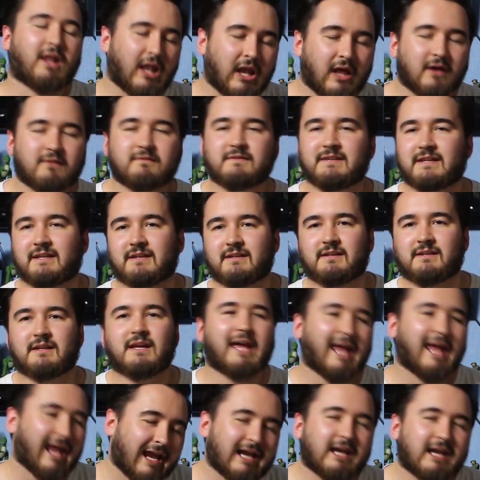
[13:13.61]
Loved it.
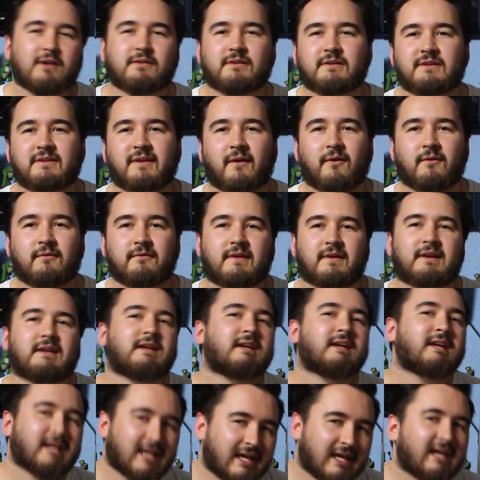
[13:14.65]
Ecco the Dolphin
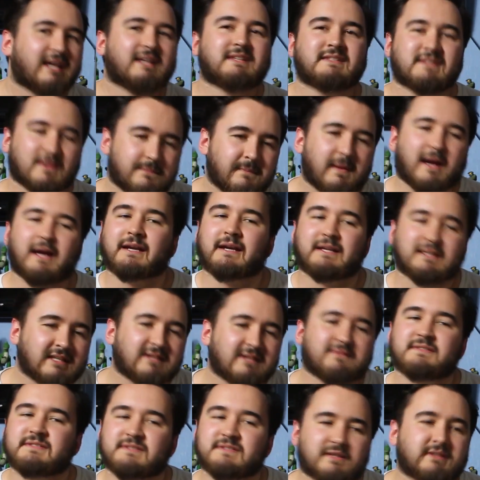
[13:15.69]
is a
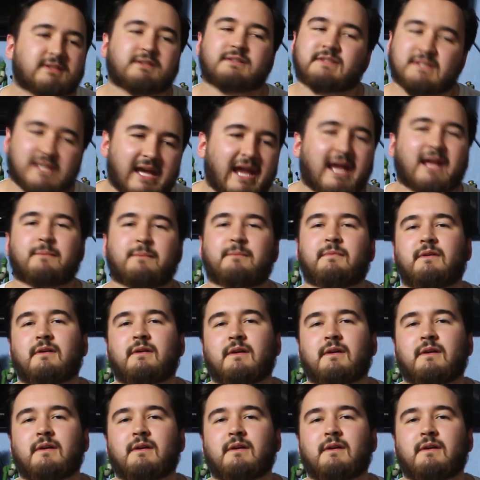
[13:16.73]
magnificent game.